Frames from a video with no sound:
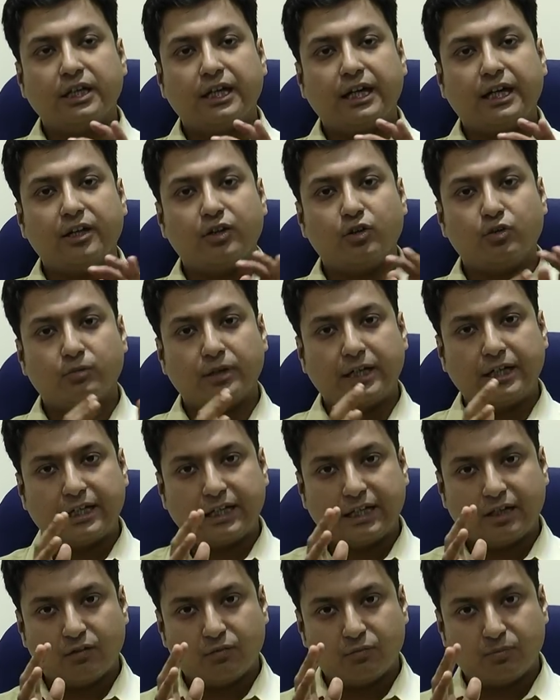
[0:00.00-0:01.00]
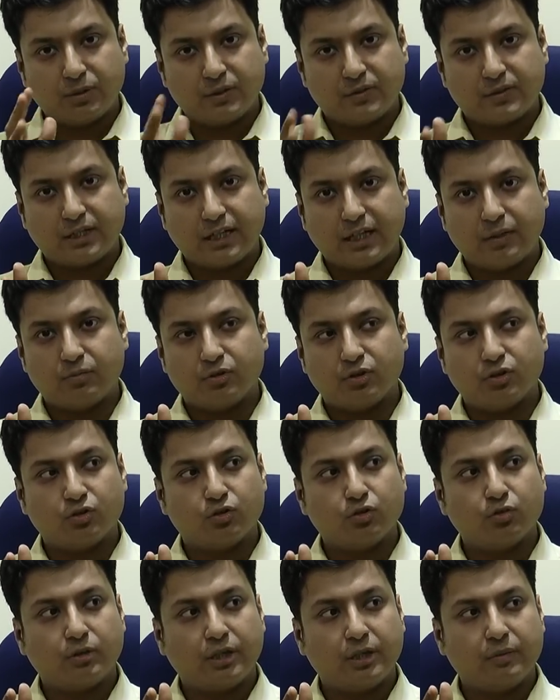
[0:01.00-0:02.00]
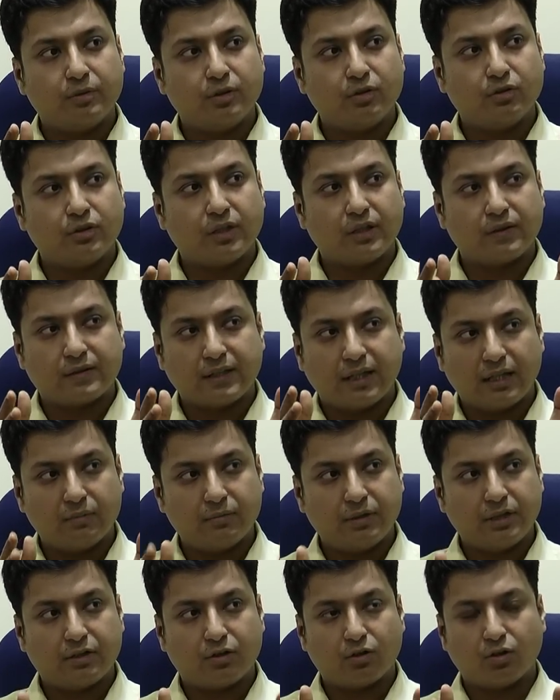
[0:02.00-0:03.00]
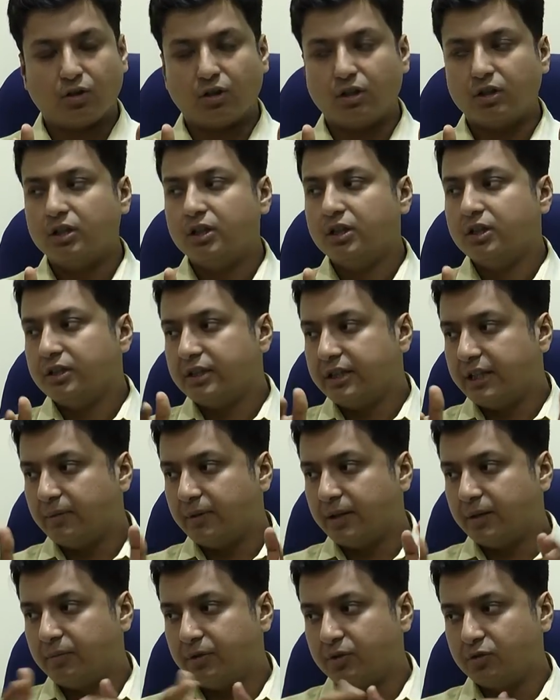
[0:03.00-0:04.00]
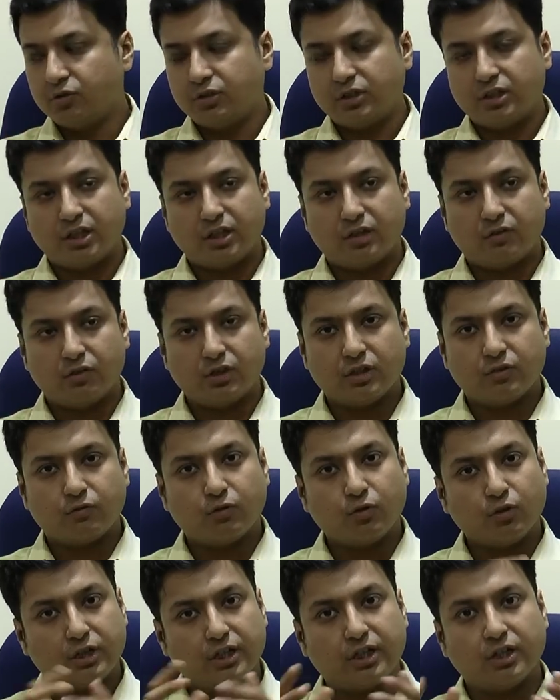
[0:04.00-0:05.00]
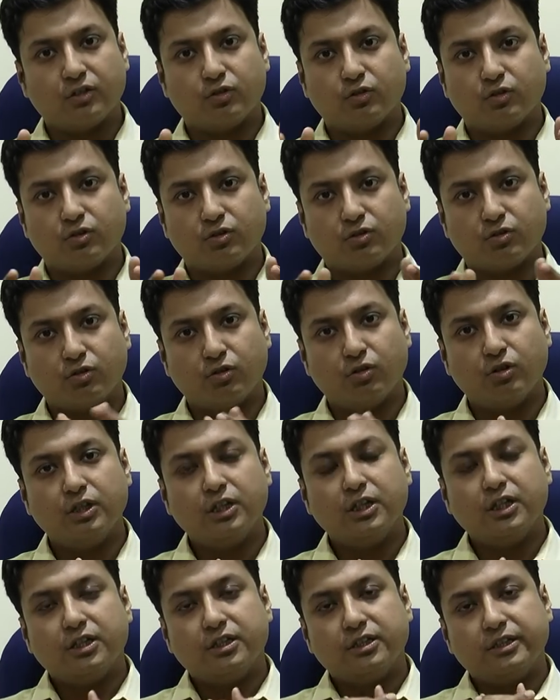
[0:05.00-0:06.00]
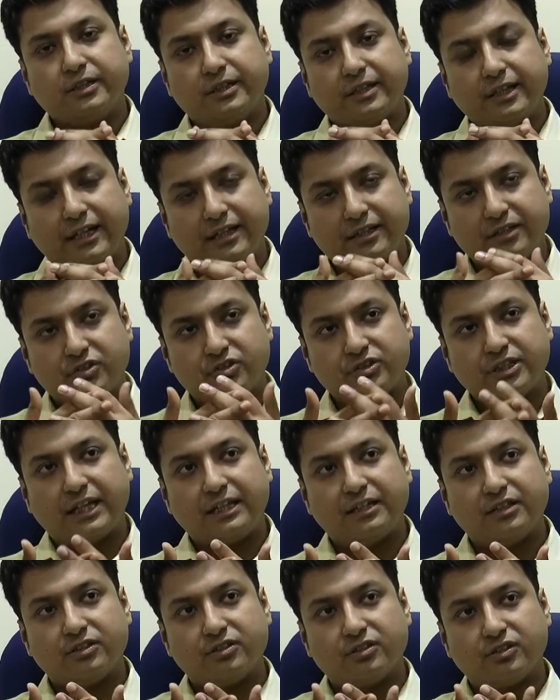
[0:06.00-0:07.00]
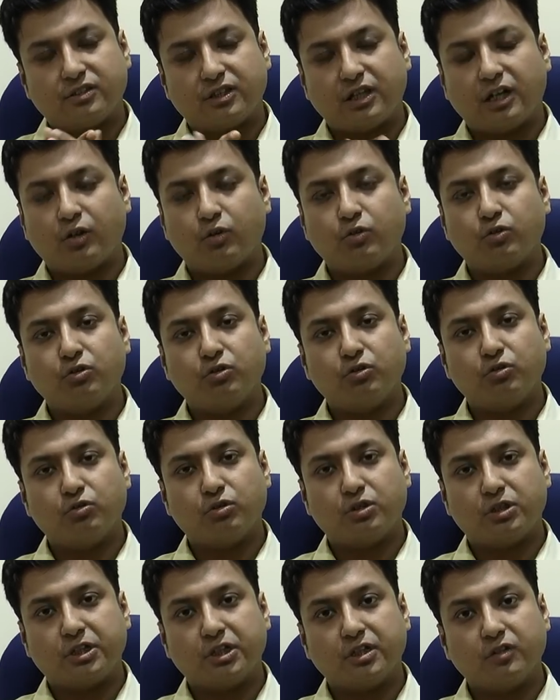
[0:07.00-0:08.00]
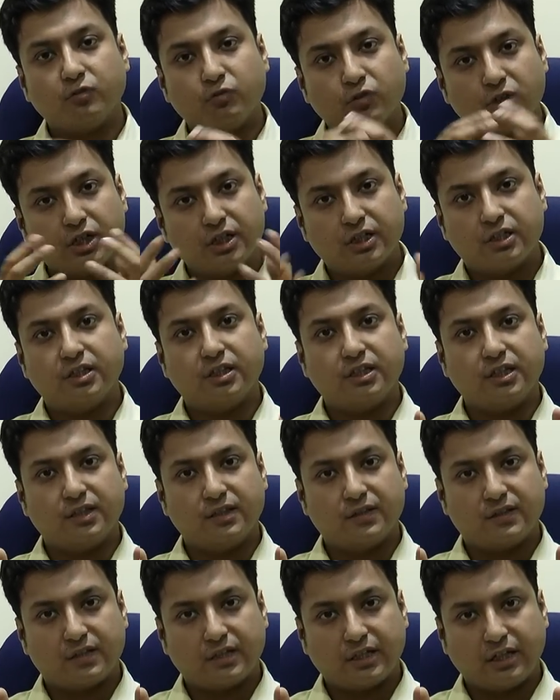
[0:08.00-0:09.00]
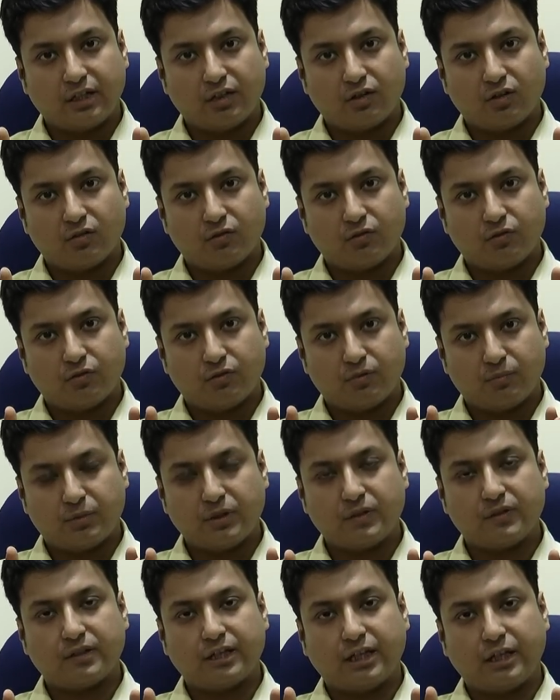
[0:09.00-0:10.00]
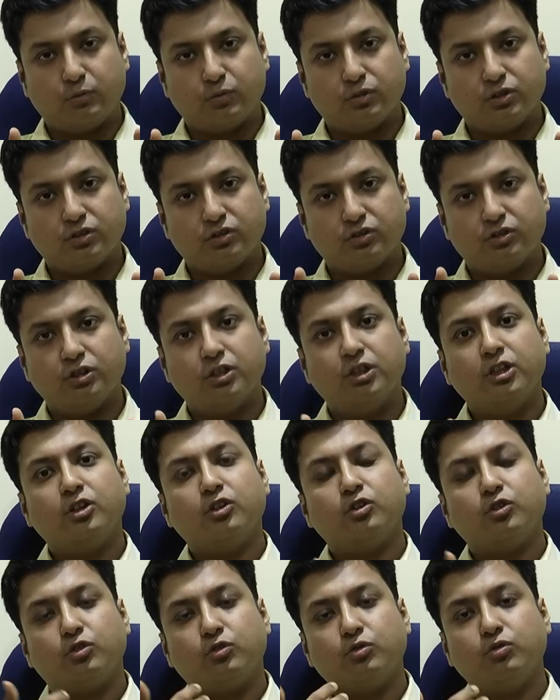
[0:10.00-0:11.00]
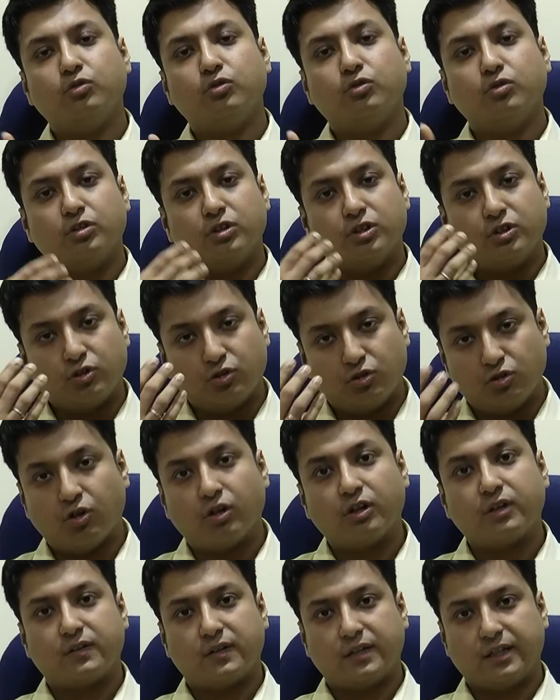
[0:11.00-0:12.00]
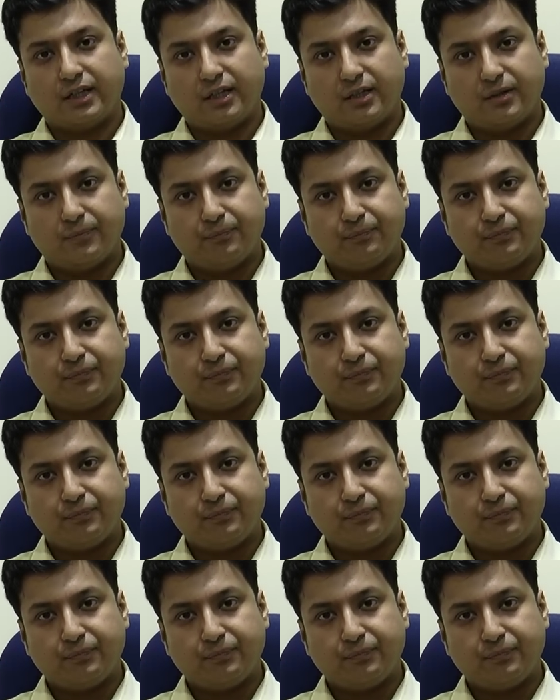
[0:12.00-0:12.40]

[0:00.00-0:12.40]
And you might have prescribers who might be using salmeterol, they might be using it with fluticasone. So the greatest challenge is how do you convert these kind of prescribers to your side.